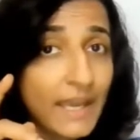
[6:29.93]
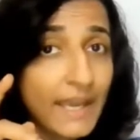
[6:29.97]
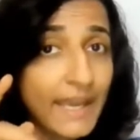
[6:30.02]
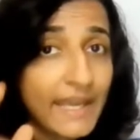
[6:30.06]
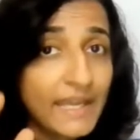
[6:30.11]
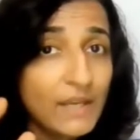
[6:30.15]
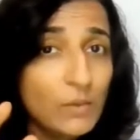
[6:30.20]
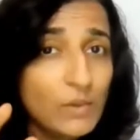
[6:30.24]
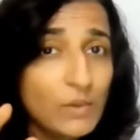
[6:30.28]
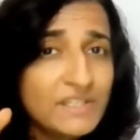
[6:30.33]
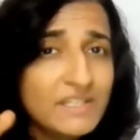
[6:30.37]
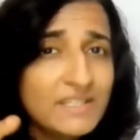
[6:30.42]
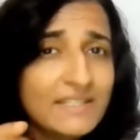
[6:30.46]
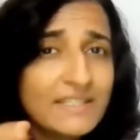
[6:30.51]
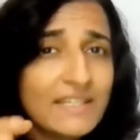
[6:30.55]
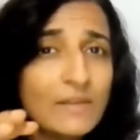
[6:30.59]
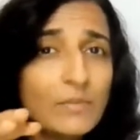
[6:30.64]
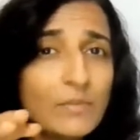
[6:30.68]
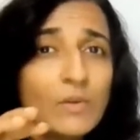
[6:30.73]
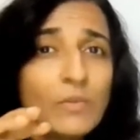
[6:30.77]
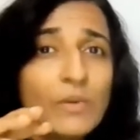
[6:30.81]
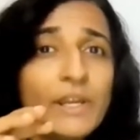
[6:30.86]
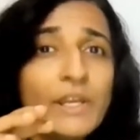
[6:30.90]
annuity
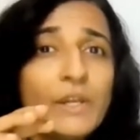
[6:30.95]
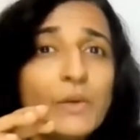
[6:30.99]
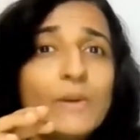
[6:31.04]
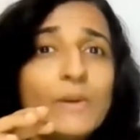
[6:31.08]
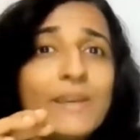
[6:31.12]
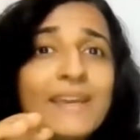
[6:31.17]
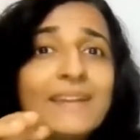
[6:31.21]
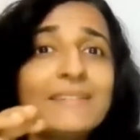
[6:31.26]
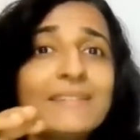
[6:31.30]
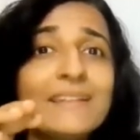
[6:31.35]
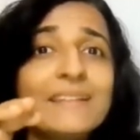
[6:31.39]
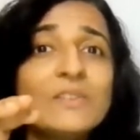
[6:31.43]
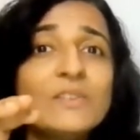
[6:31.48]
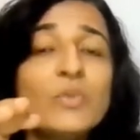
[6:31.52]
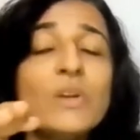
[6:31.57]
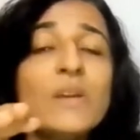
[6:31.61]
table where you get the